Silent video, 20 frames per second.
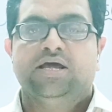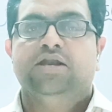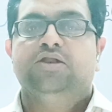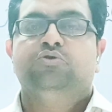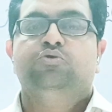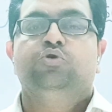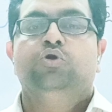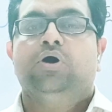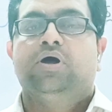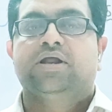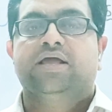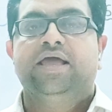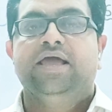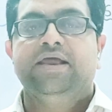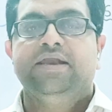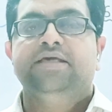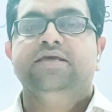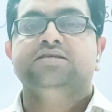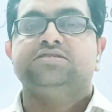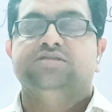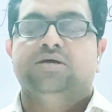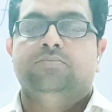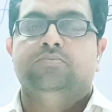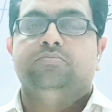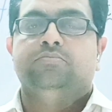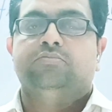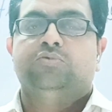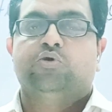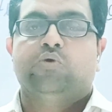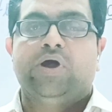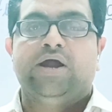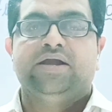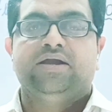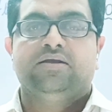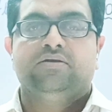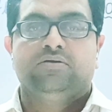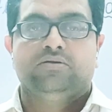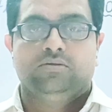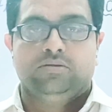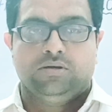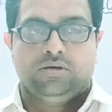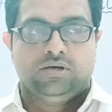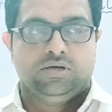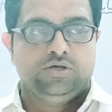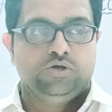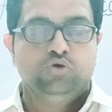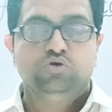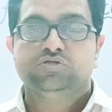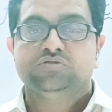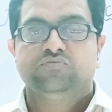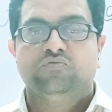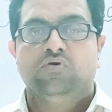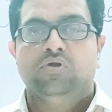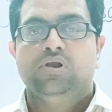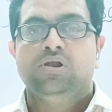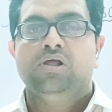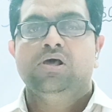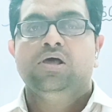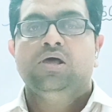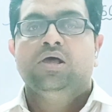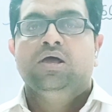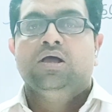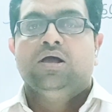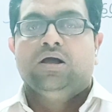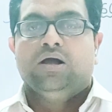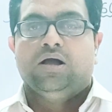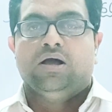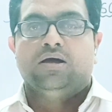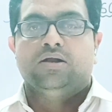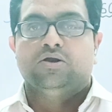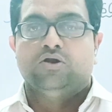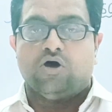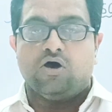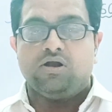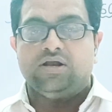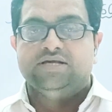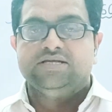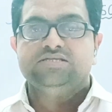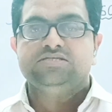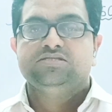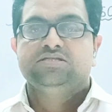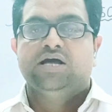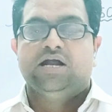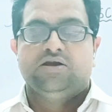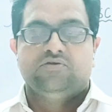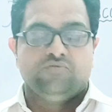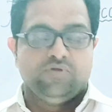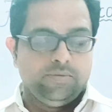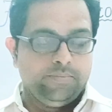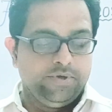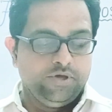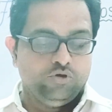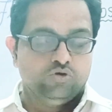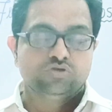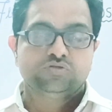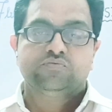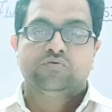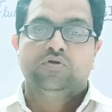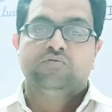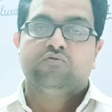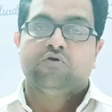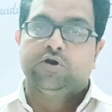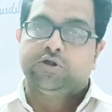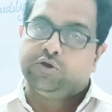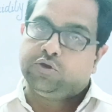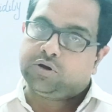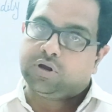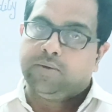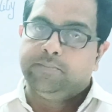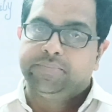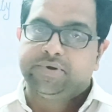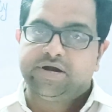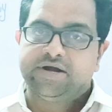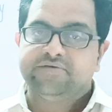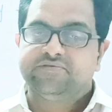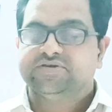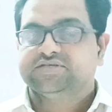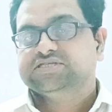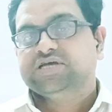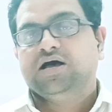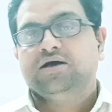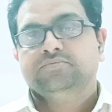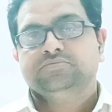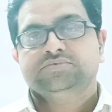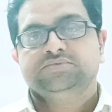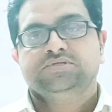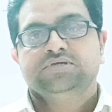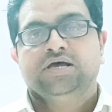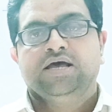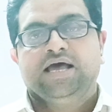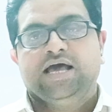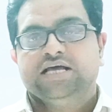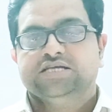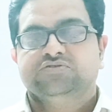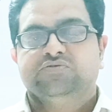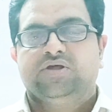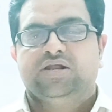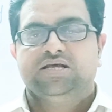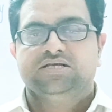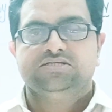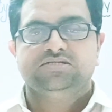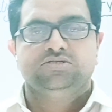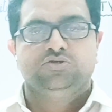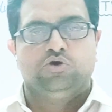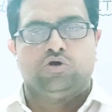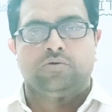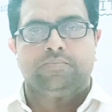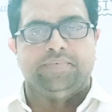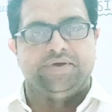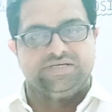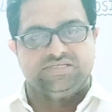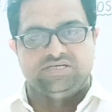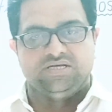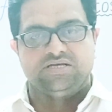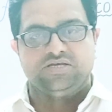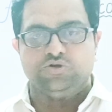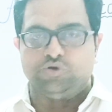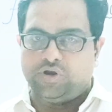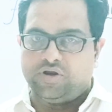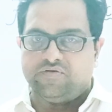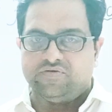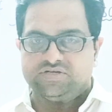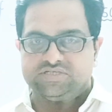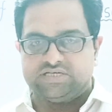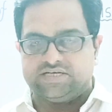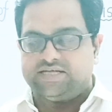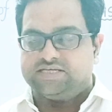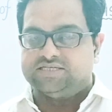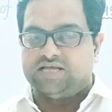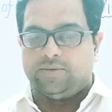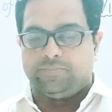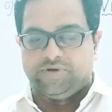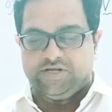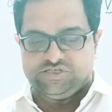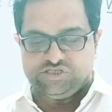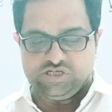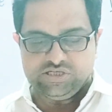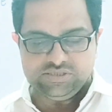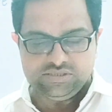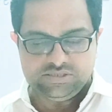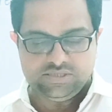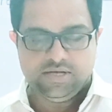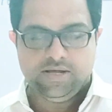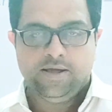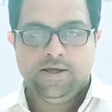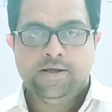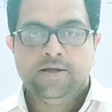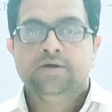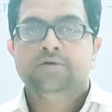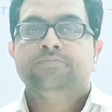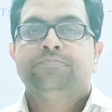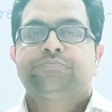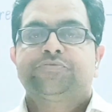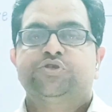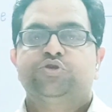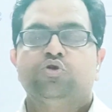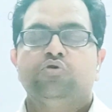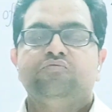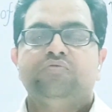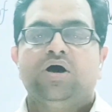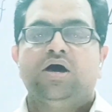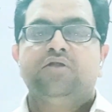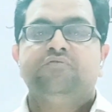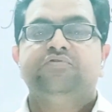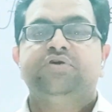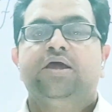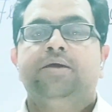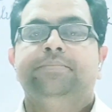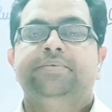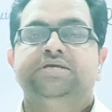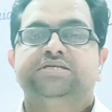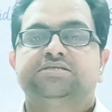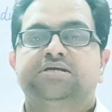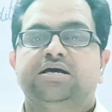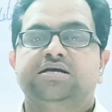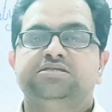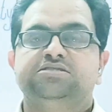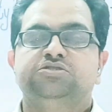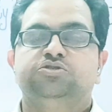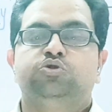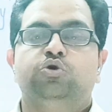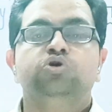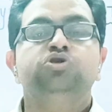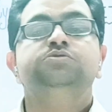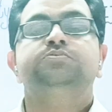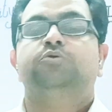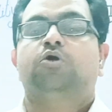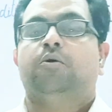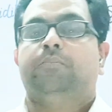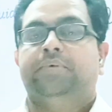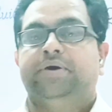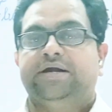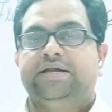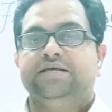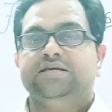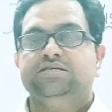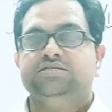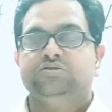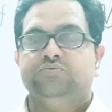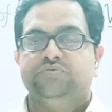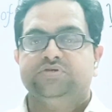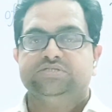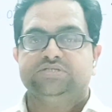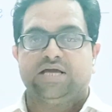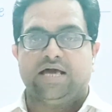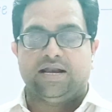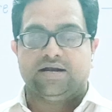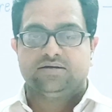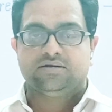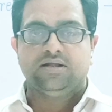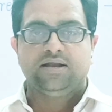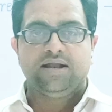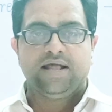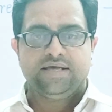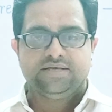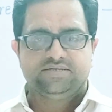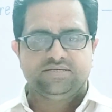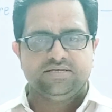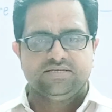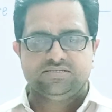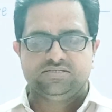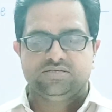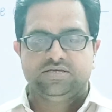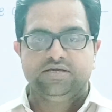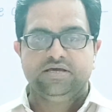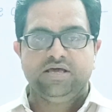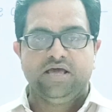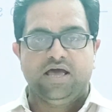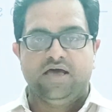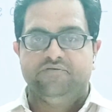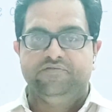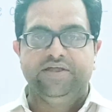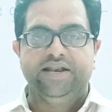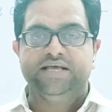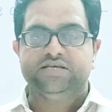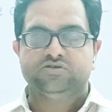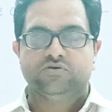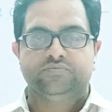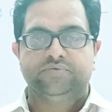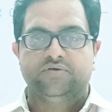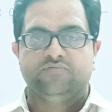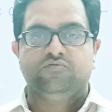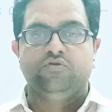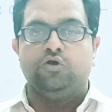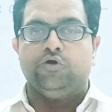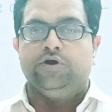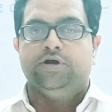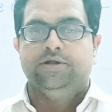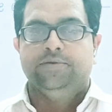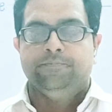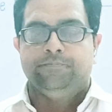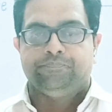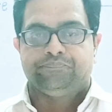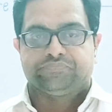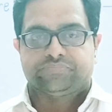and you are gaining some quite useful knowledge that will be useful for your competitive exams as well as your basic university examinations. So far, we have discussed those properties which characterizes the heaviness of the fluid,